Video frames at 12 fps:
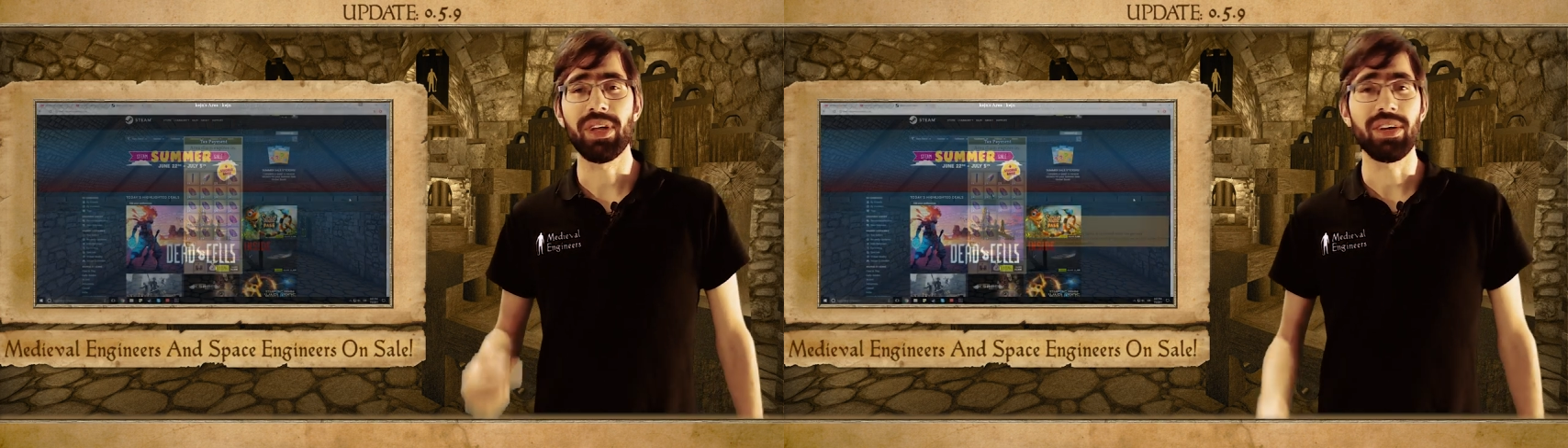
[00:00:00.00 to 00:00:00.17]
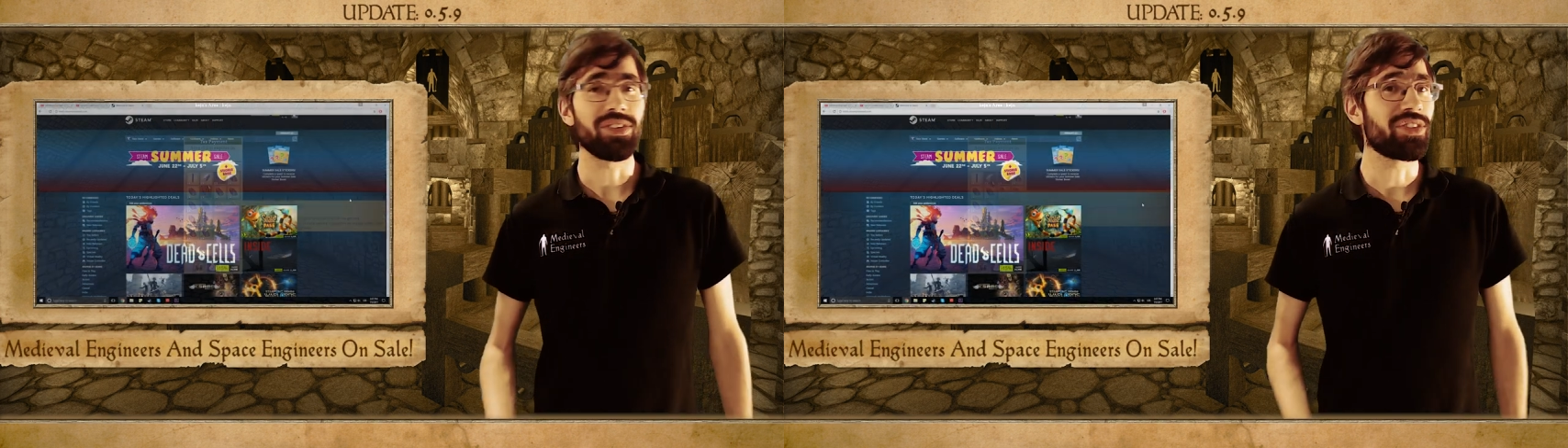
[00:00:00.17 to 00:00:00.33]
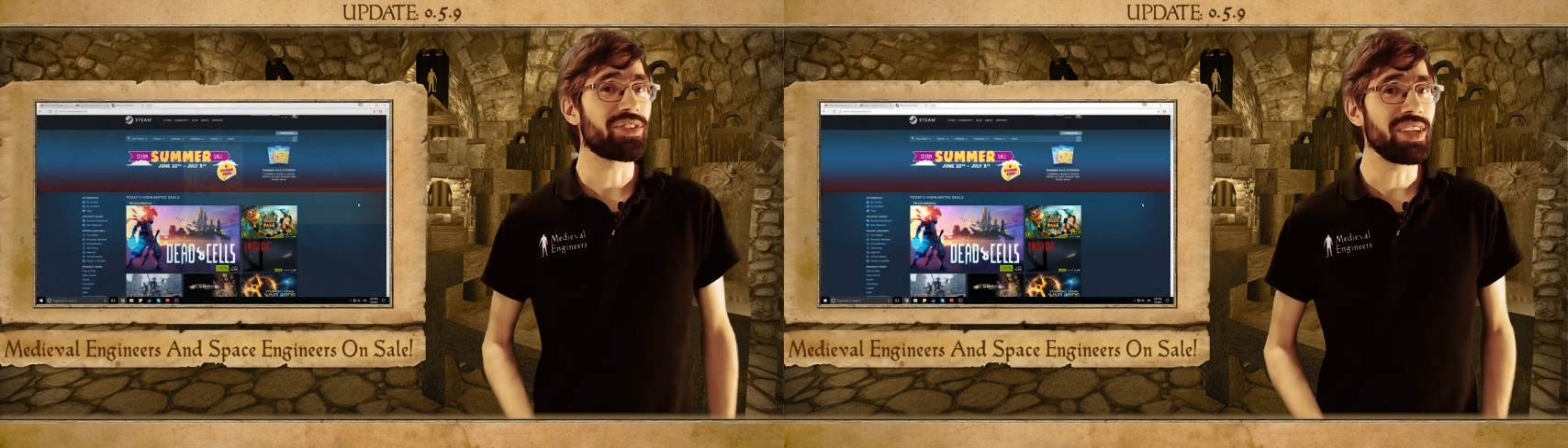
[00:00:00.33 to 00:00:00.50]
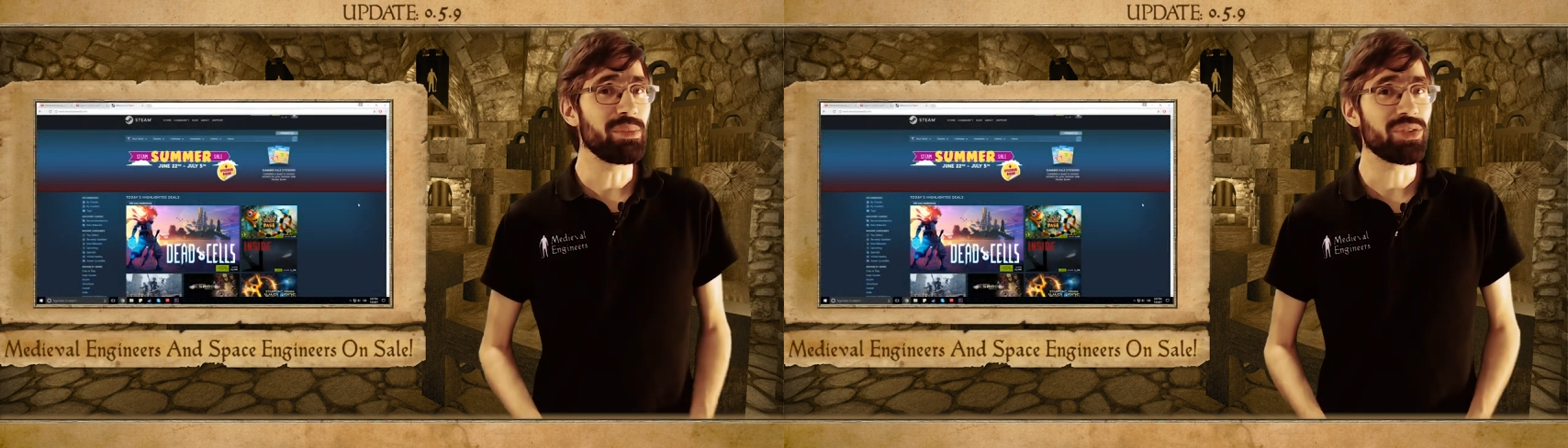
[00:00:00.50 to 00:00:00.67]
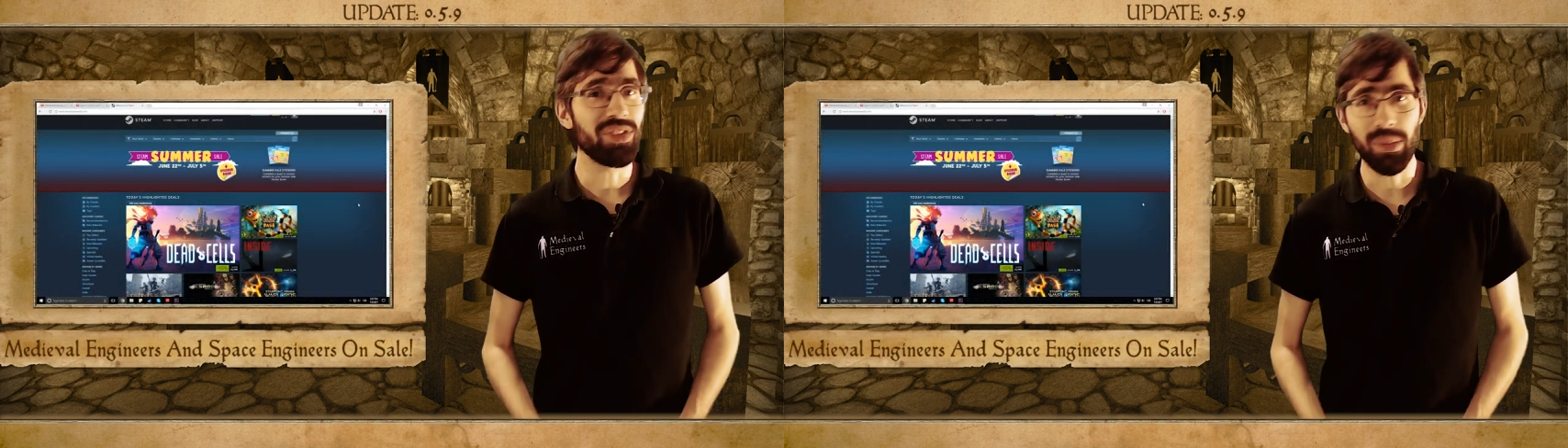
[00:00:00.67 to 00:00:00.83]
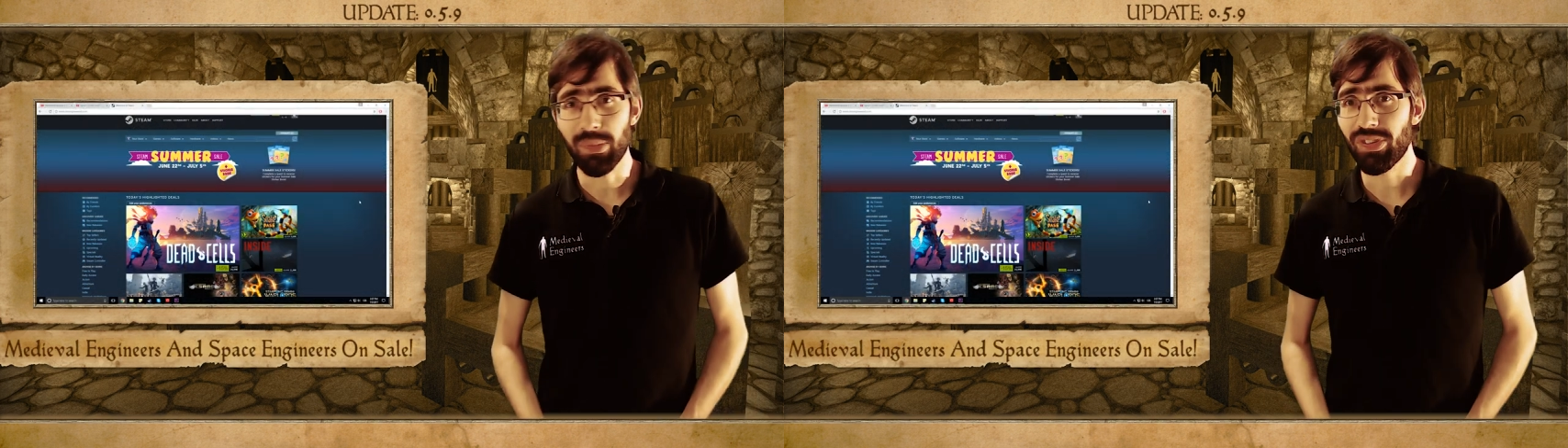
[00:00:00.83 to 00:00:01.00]
there is a
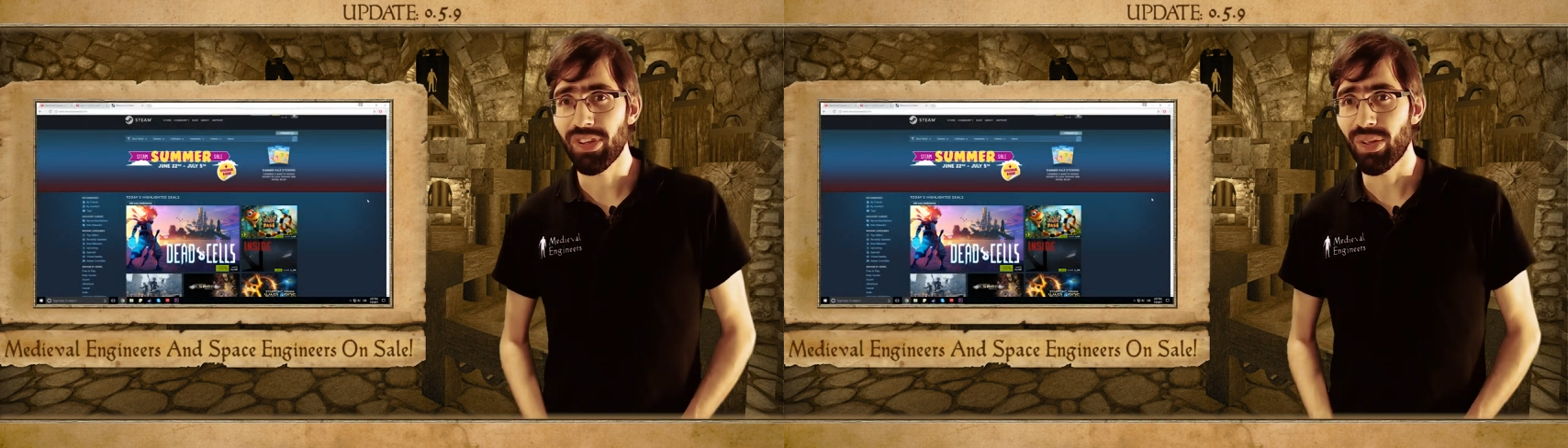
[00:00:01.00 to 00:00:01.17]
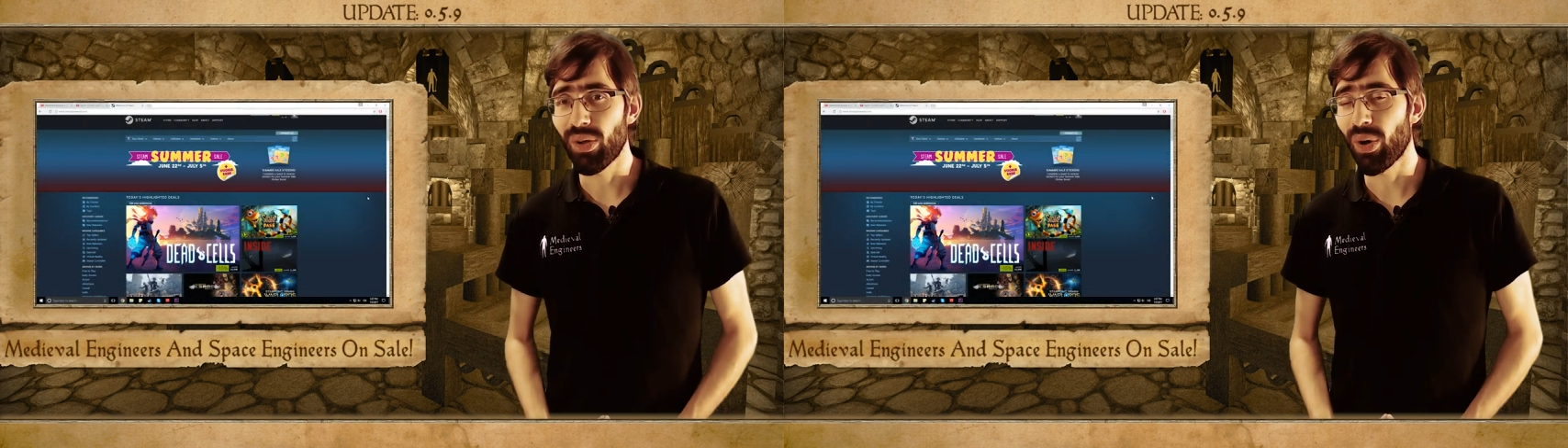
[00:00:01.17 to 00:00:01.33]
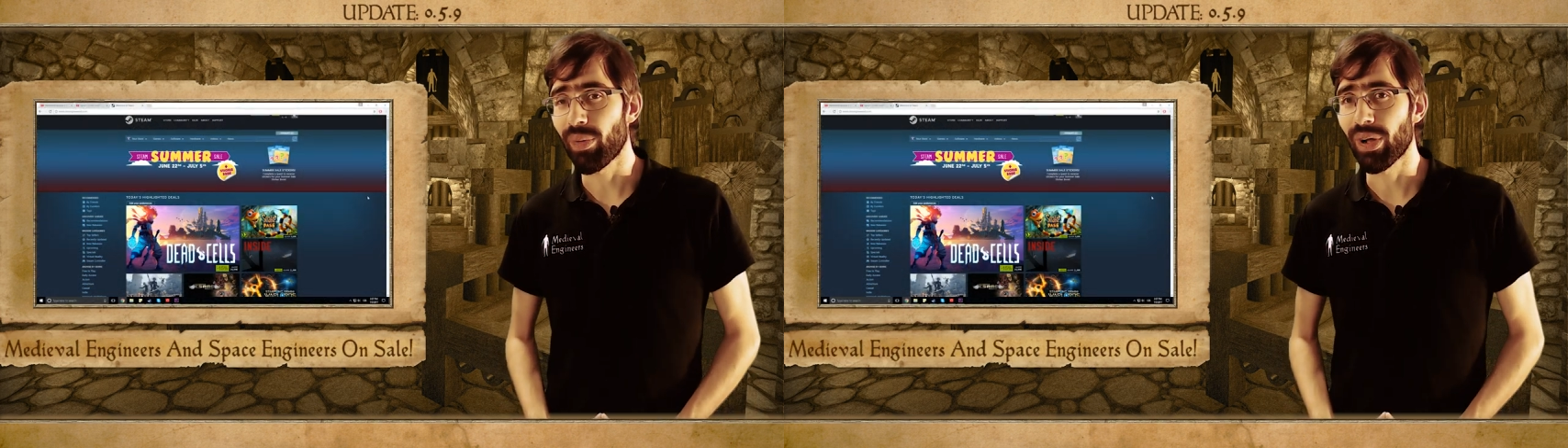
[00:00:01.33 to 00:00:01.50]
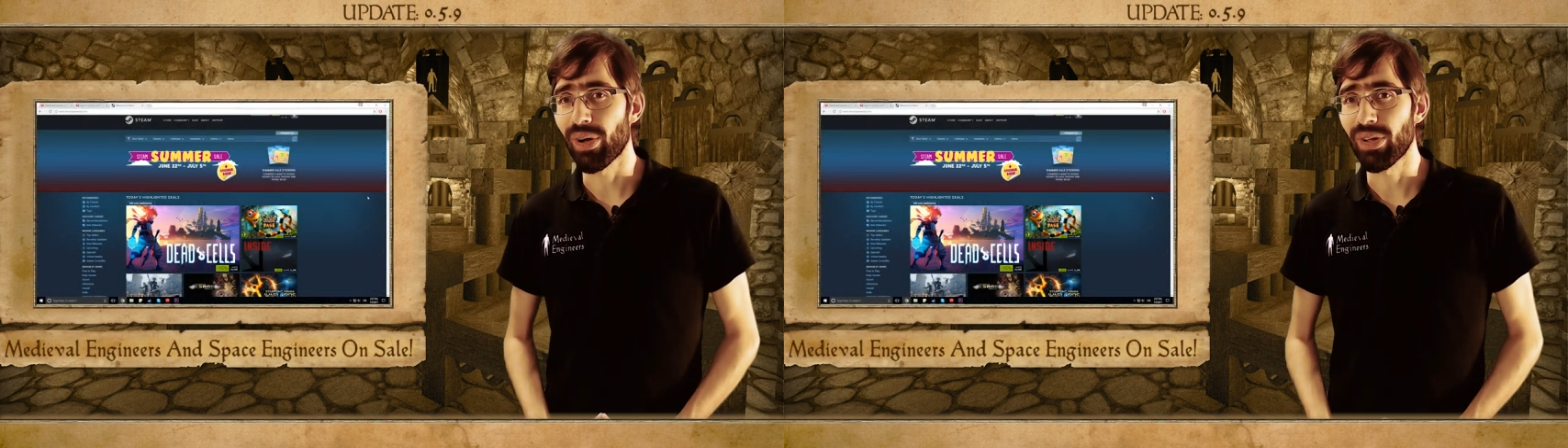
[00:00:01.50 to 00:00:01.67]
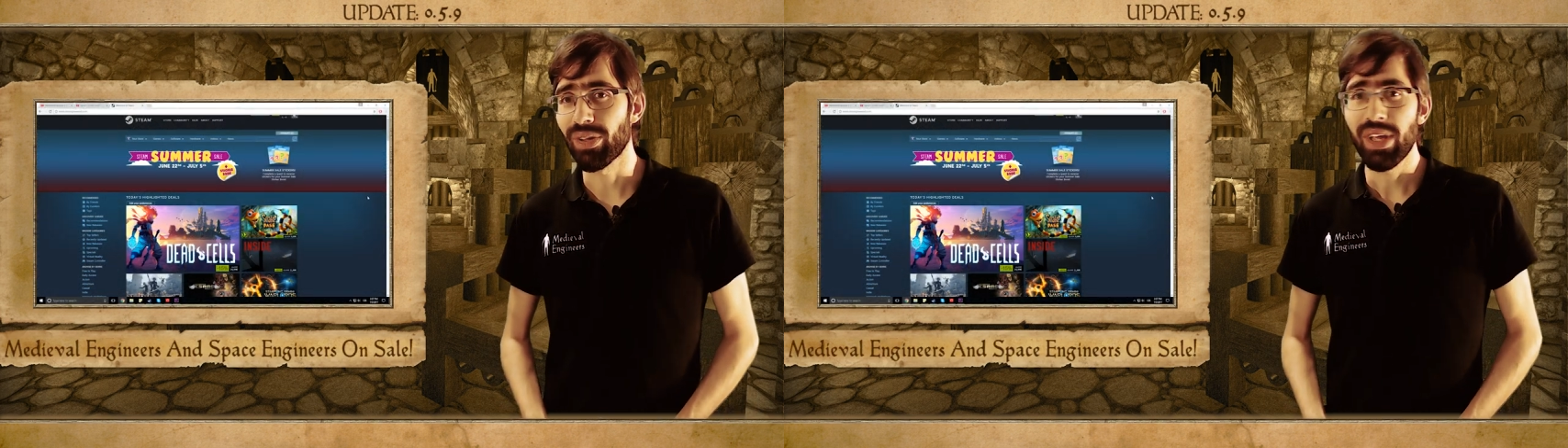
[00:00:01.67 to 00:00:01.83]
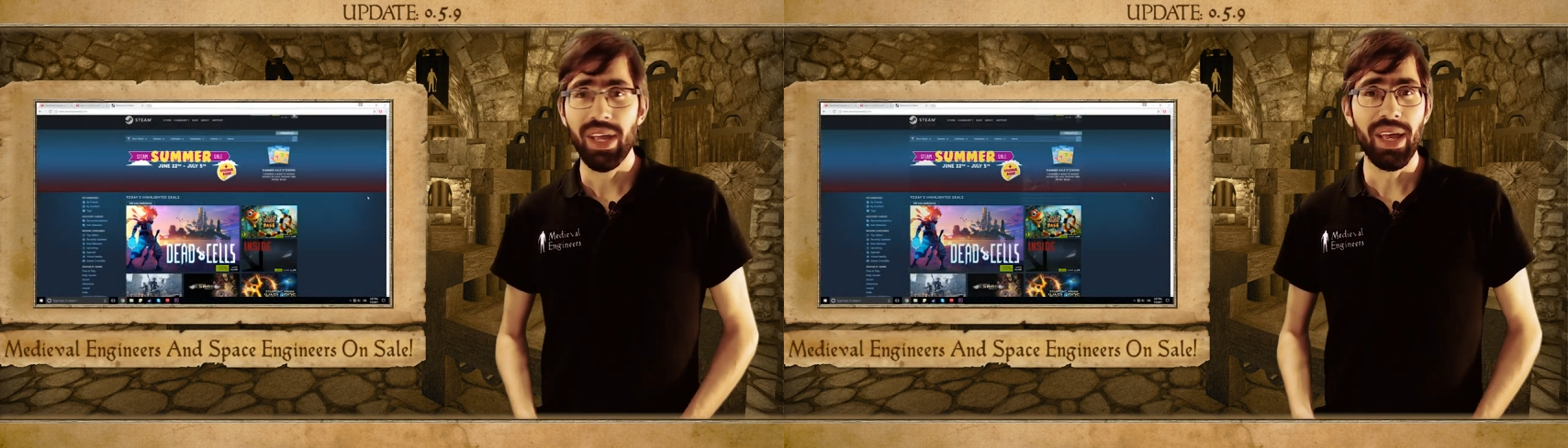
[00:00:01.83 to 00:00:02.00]
Steam summer sale going
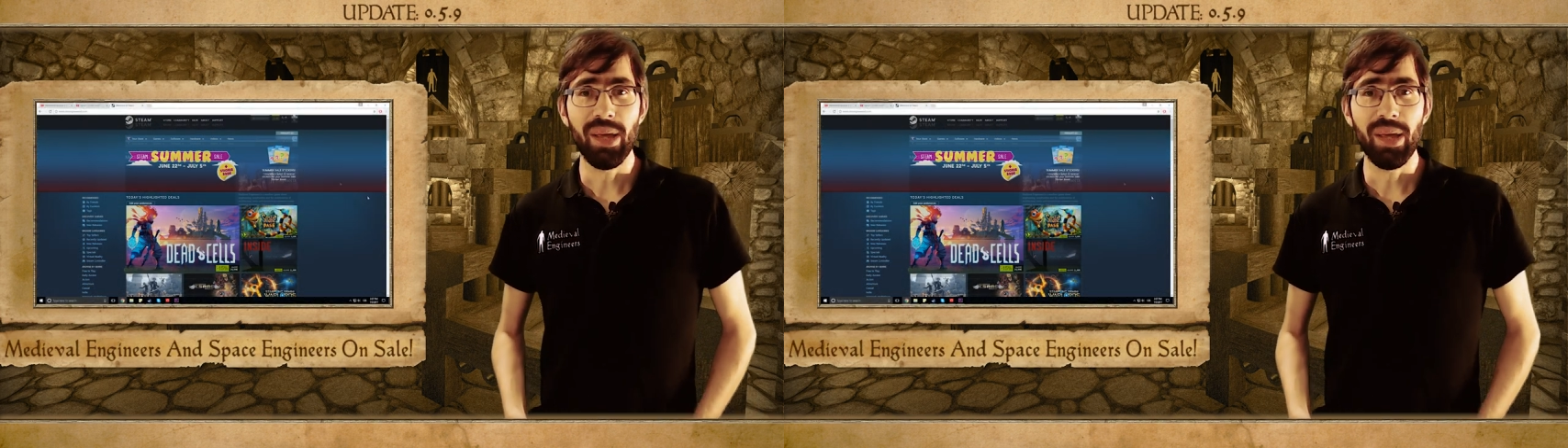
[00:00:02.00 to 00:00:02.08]
on